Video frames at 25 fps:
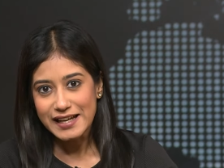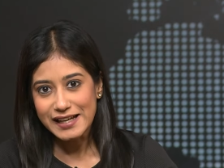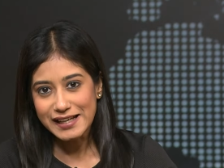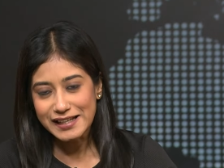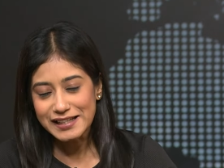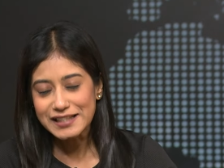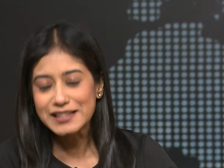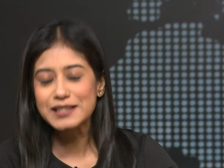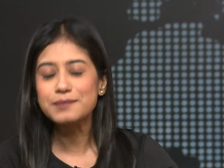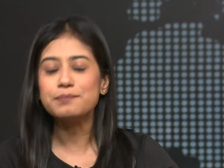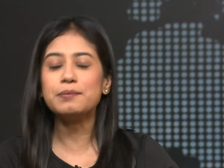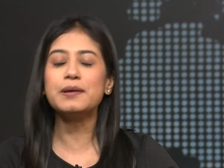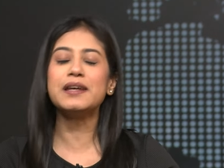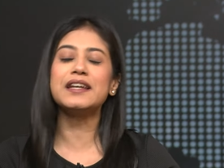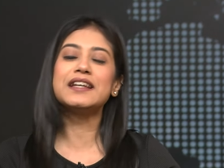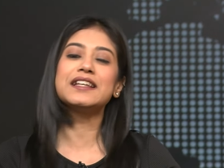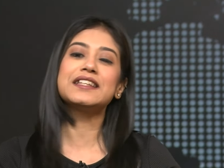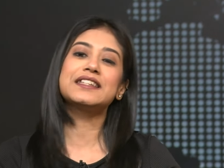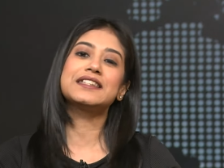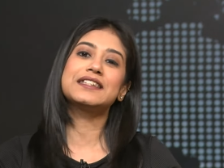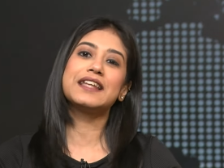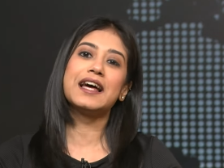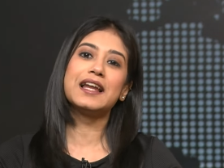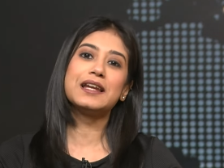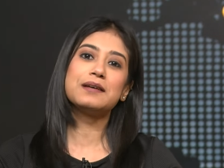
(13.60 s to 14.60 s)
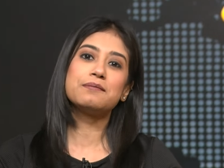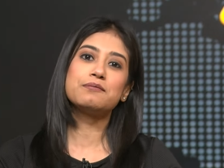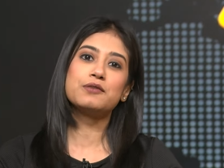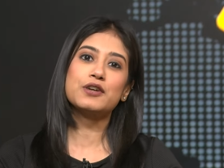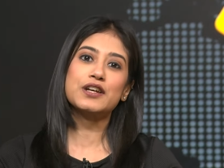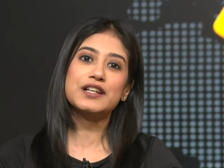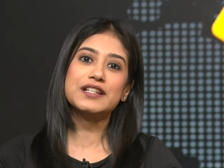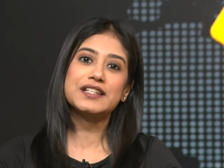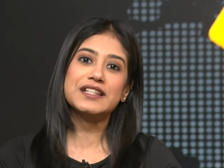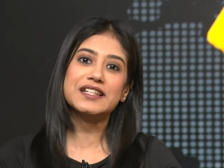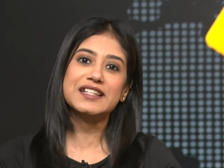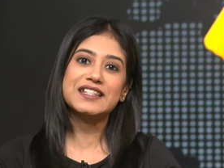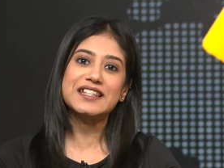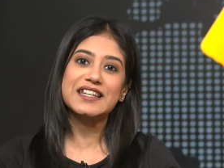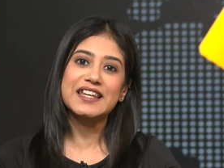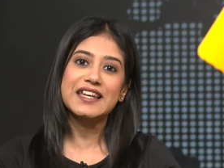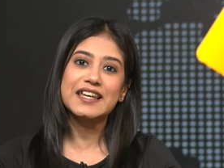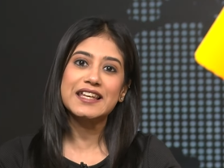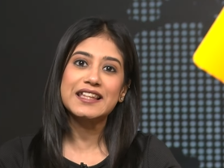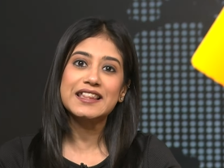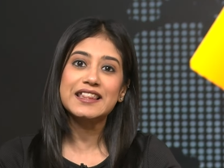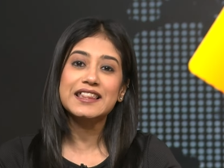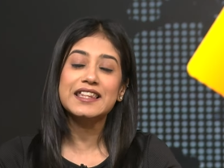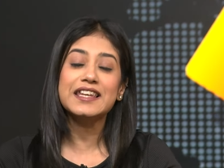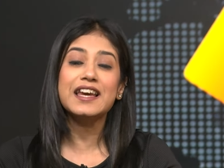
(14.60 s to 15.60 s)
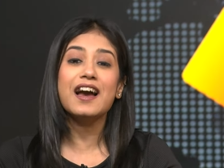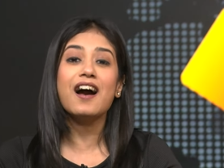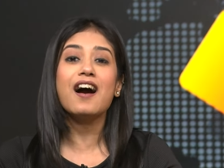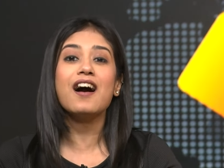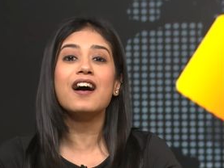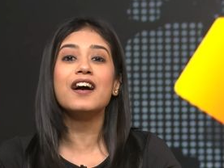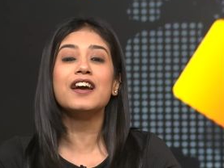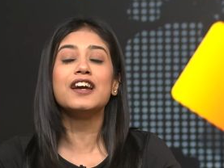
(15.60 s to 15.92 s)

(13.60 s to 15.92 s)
is being celebrated in the